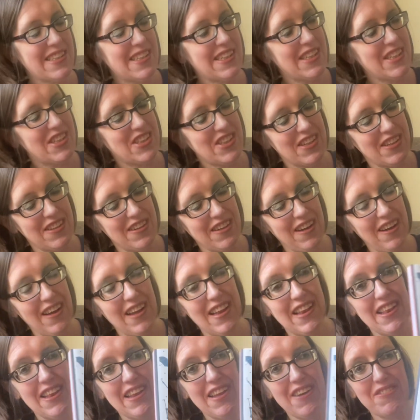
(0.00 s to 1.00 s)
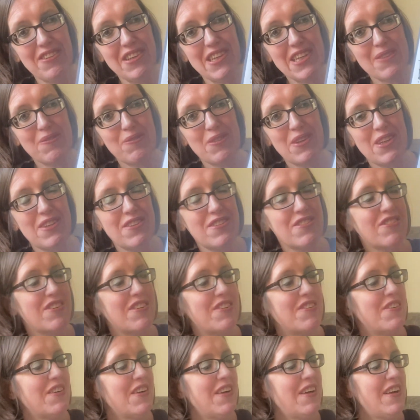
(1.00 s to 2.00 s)
edition. I love it, it's
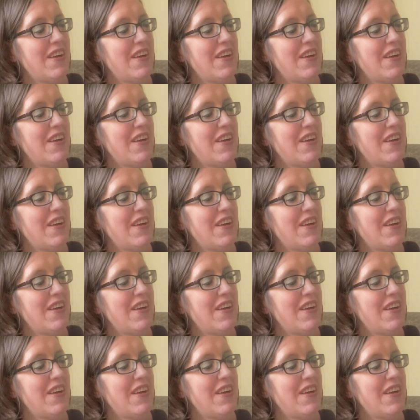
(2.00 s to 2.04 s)
beautiful.